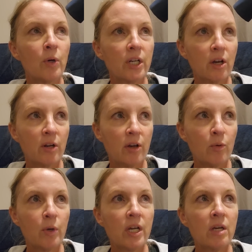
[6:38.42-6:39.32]
we're going to go down
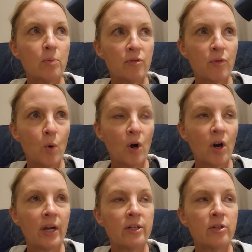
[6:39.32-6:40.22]
the weekend
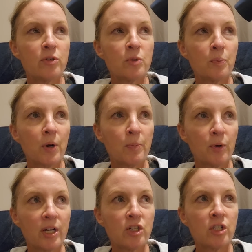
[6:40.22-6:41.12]
before and do some
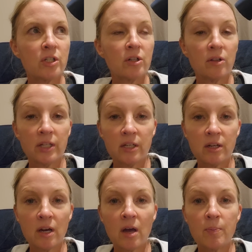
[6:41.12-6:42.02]
preparation,
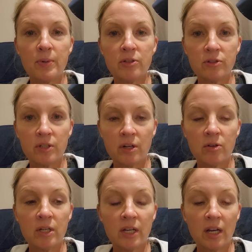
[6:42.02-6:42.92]
cleaning up and, you
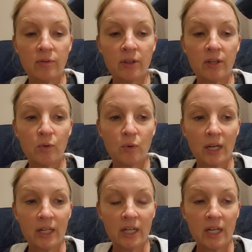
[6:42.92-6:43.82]
know, getting everything
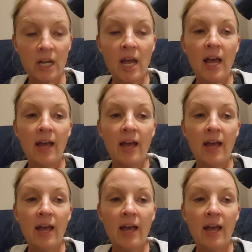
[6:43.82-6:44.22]
ready.